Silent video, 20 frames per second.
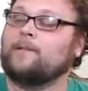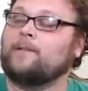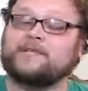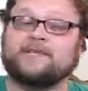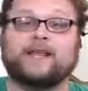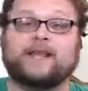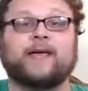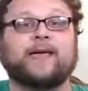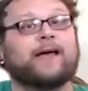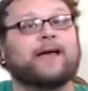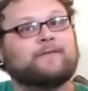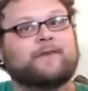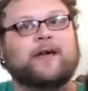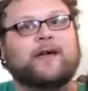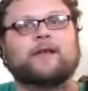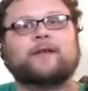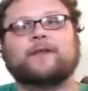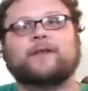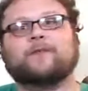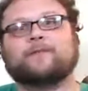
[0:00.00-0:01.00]
And today I've
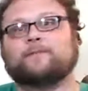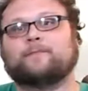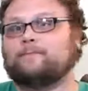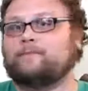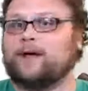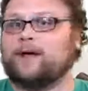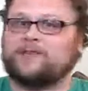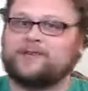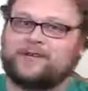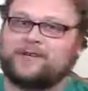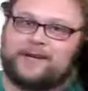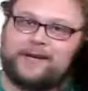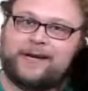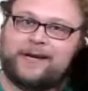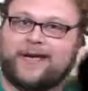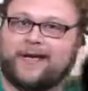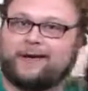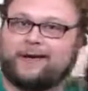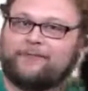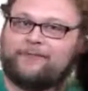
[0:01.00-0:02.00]
got another budget
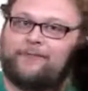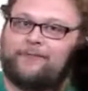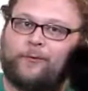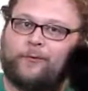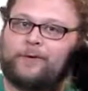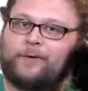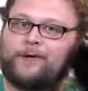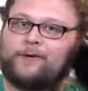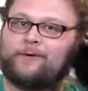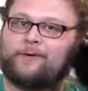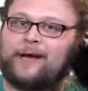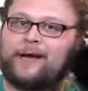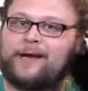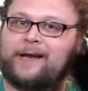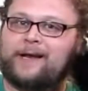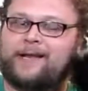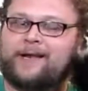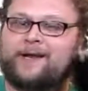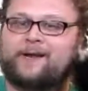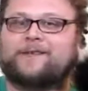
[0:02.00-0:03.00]
deck for you
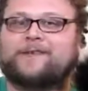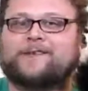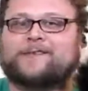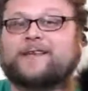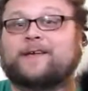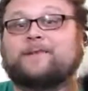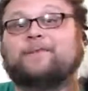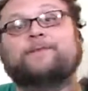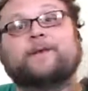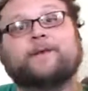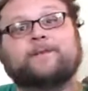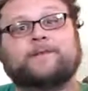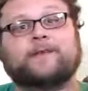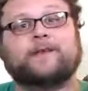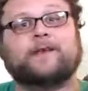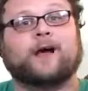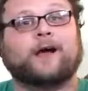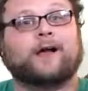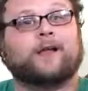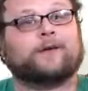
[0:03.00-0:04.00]
right here. This is a
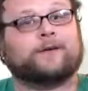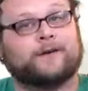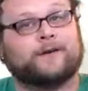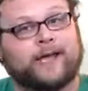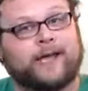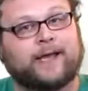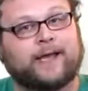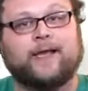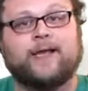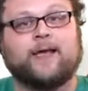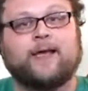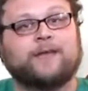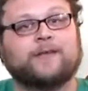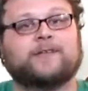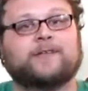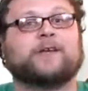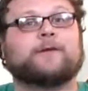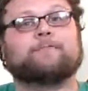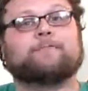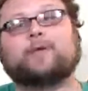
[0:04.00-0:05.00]
$50 deck
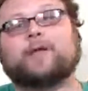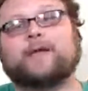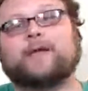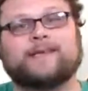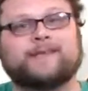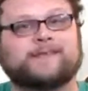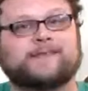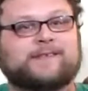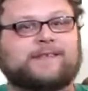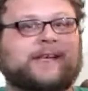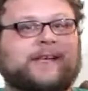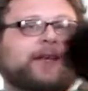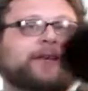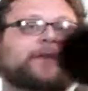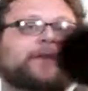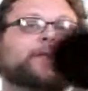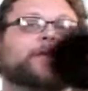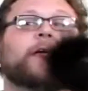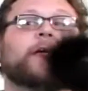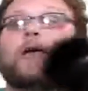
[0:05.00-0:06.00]
that you can play in
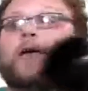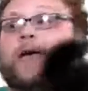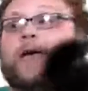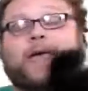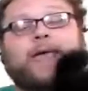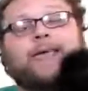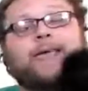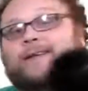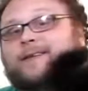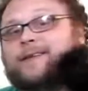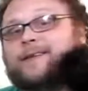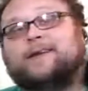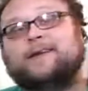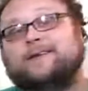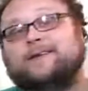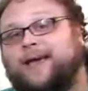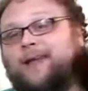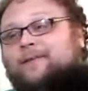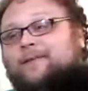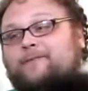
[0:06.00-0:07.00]
standard, and
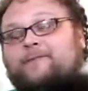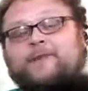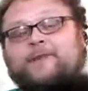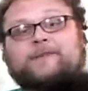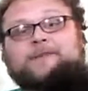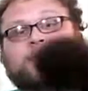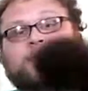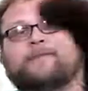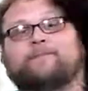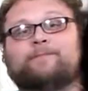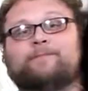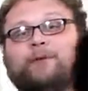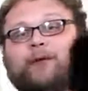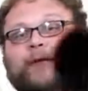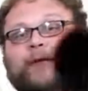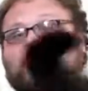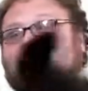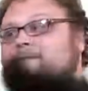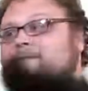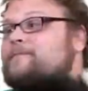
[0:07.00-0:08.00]
it kind of feels like
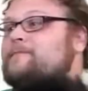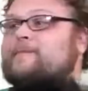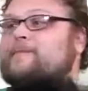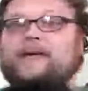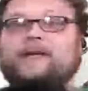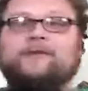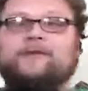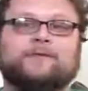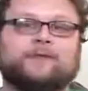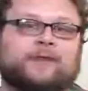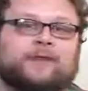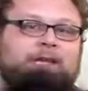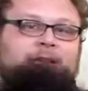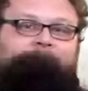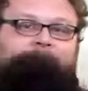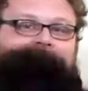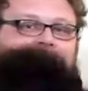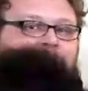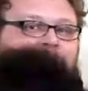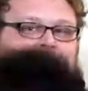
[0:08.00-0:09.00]
playing a major
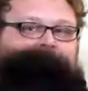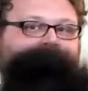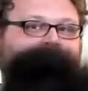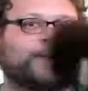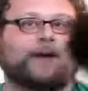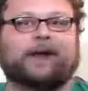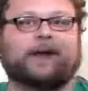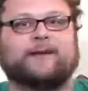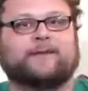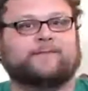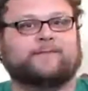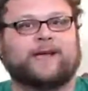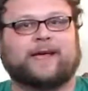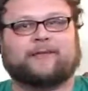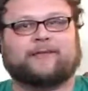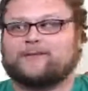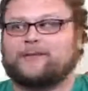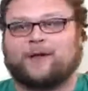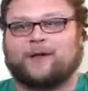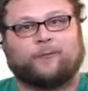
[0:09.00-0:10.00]
league competitive deck.
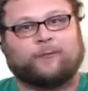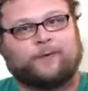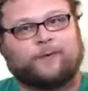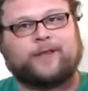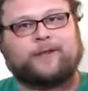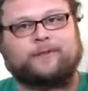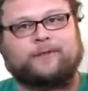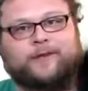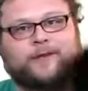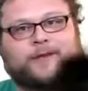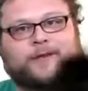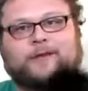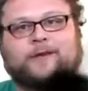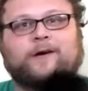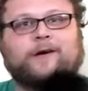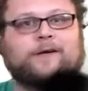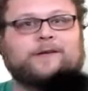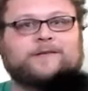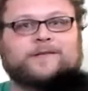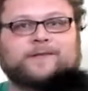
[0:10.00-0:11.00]
There's a lot of really, really good
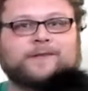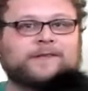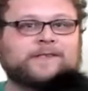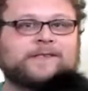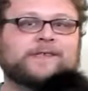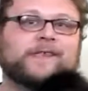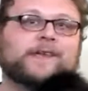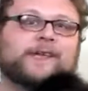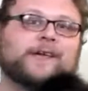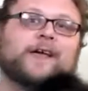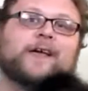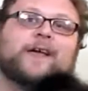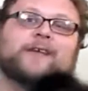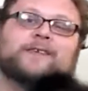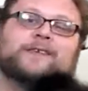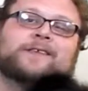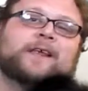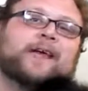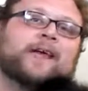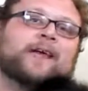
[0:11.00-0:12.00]
cards in this thing.
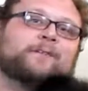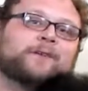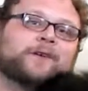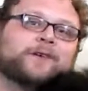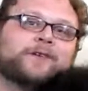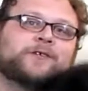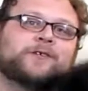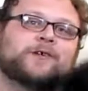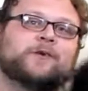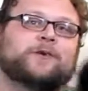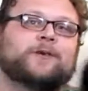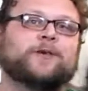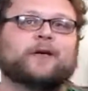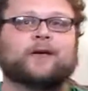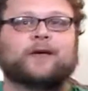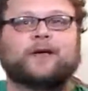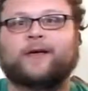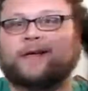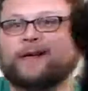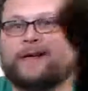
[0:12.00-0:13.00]
Today I'm going to show
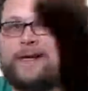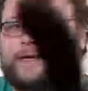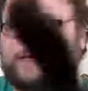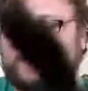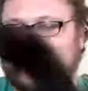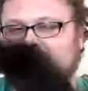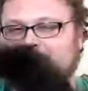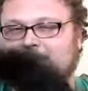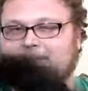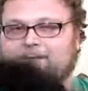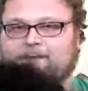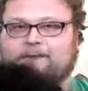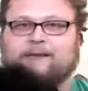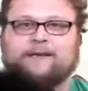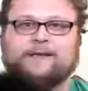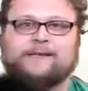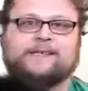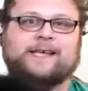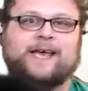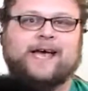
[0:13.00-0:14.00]
you Death
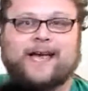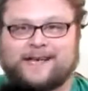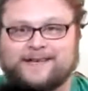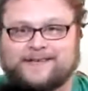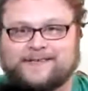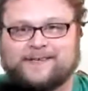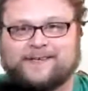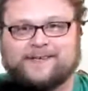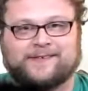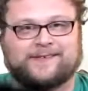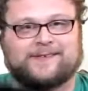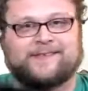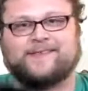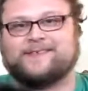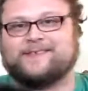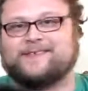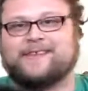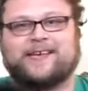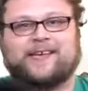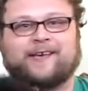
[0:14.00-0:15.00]
and Taxes.
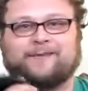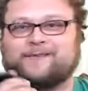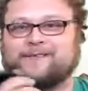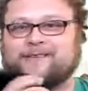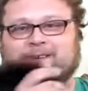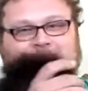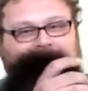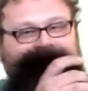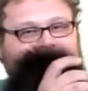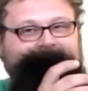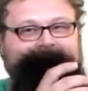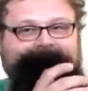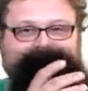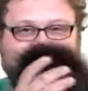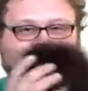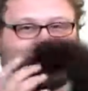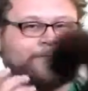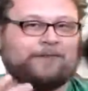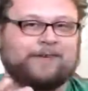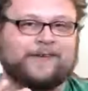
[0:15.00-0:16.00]
His tail is like right here
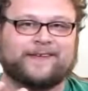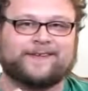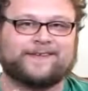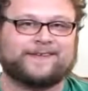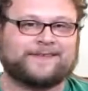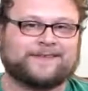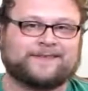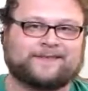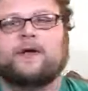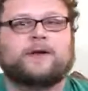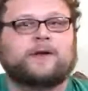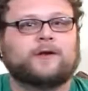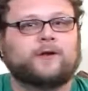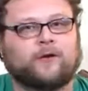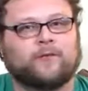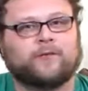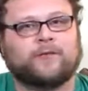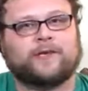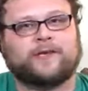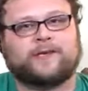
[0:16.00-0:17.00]
in my face.
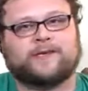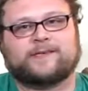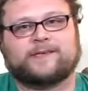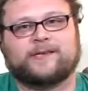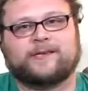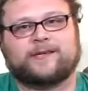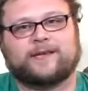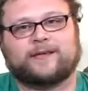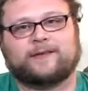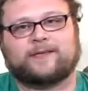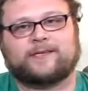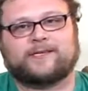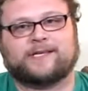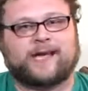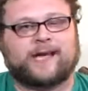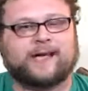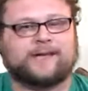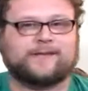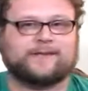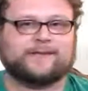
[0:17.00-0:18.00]
Normally you see Death and
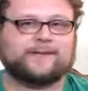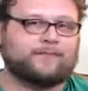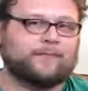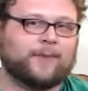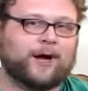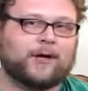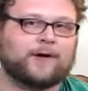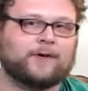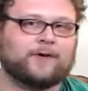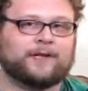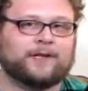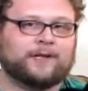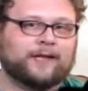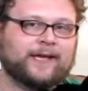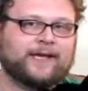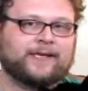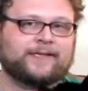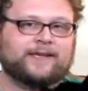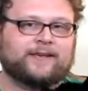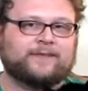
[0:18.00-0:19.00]
Taxes in Modern and
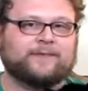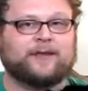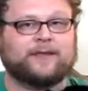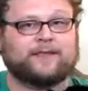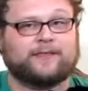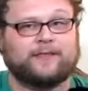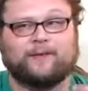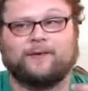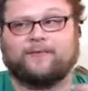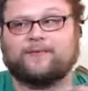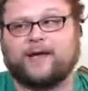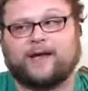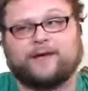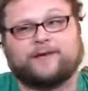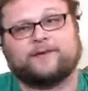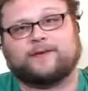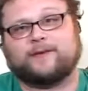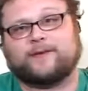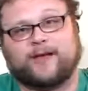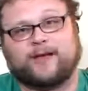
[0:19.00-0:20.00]
Legacy, but I think we've
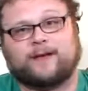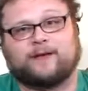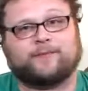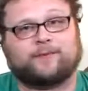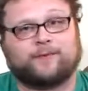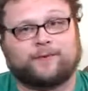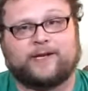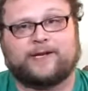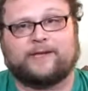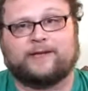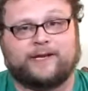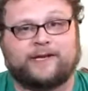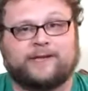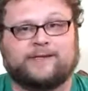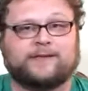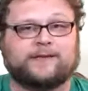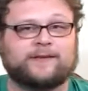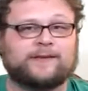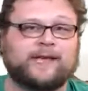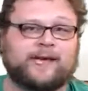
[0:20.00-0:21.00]
actually got a pretty
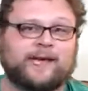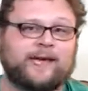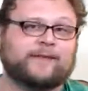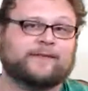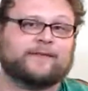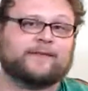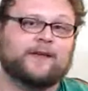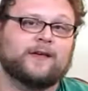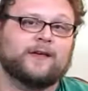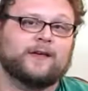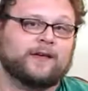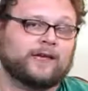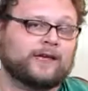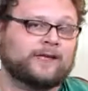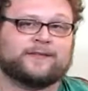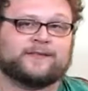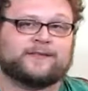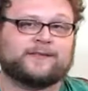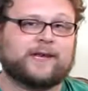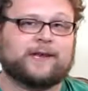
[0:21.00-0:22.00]
decent case
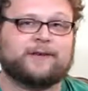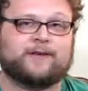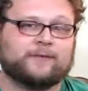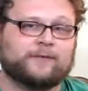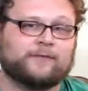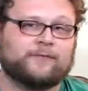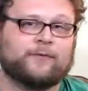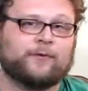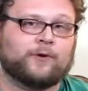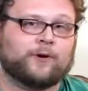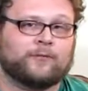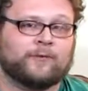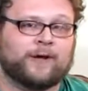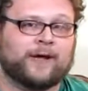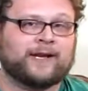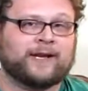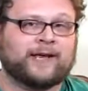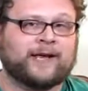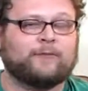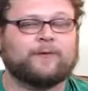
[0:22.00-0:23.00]
in Standard for it
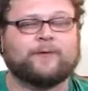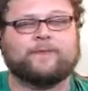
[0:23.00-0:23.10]
right now.